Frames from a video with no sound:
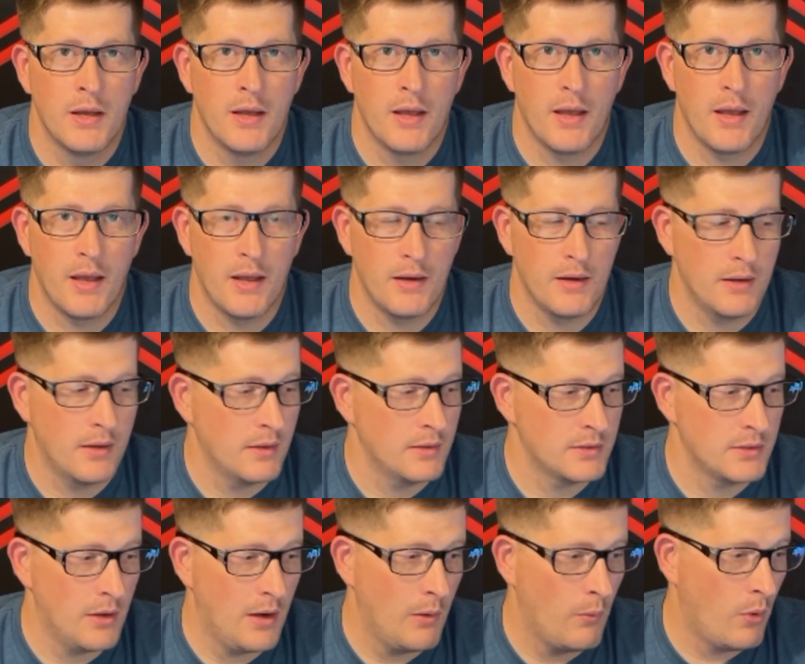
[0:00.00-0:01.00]
And
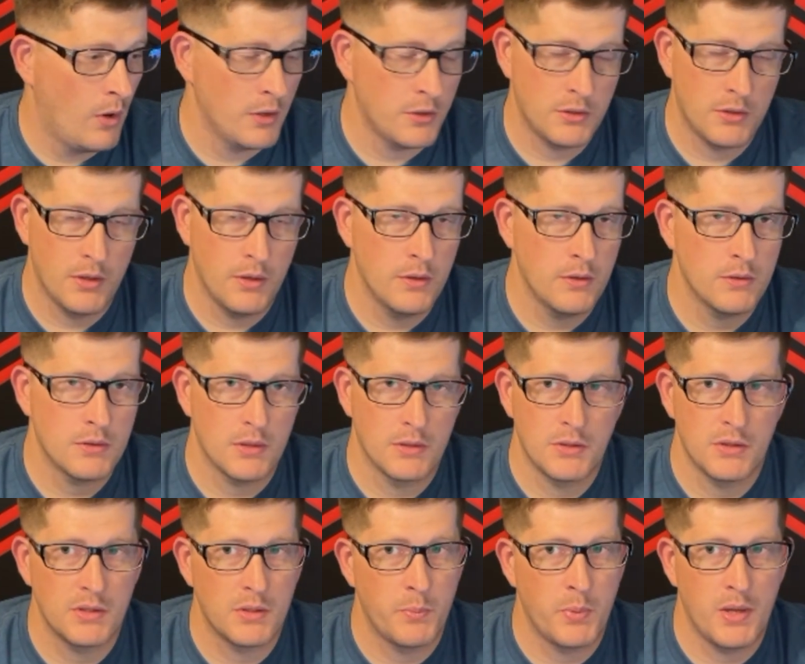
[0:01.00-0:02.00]
so I watched those. I
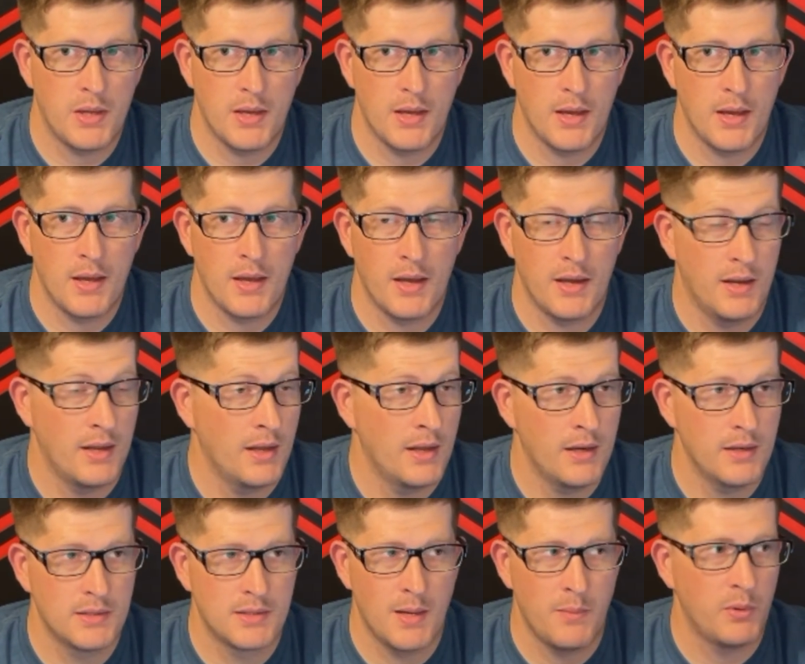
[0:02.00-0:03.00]
took the PA. I didn't get
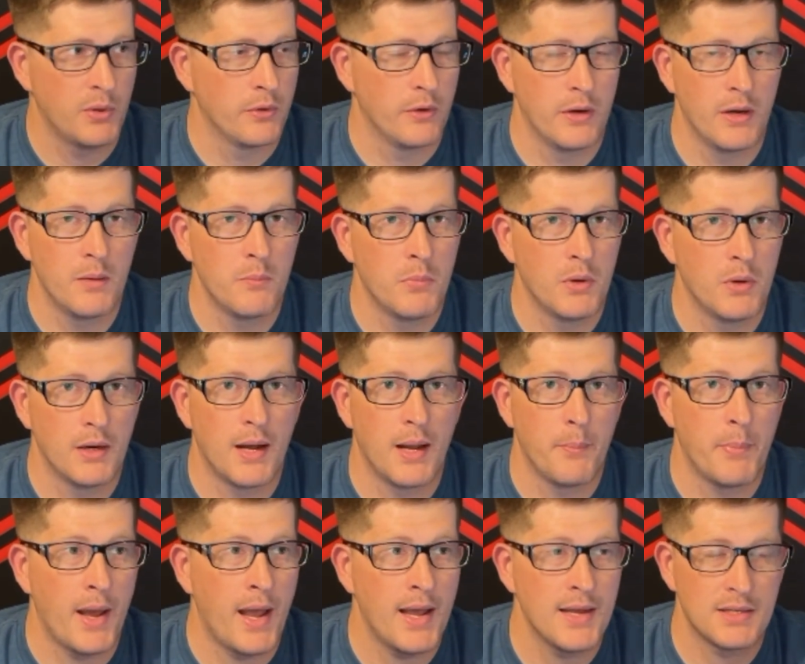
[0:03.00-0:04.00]
exemplary, but I
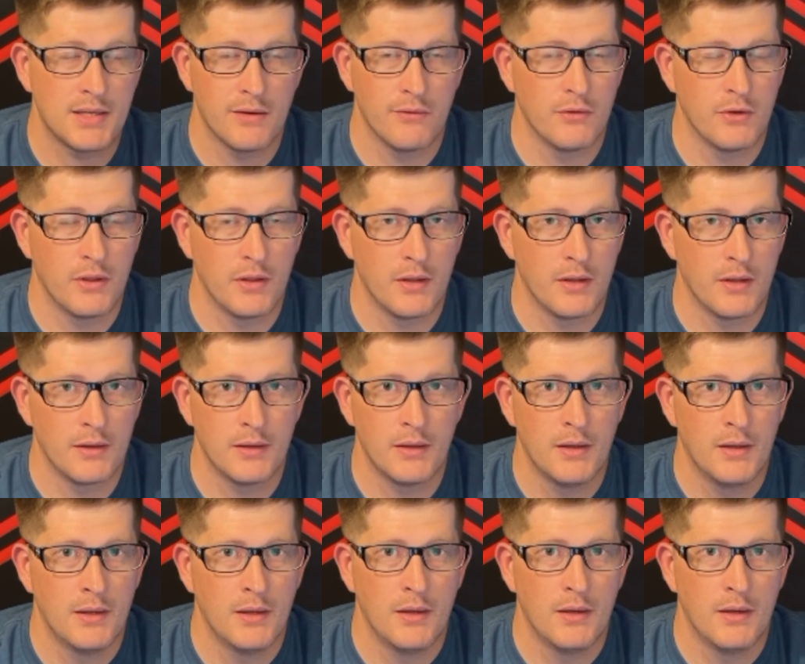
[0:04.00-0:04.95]
passed everything.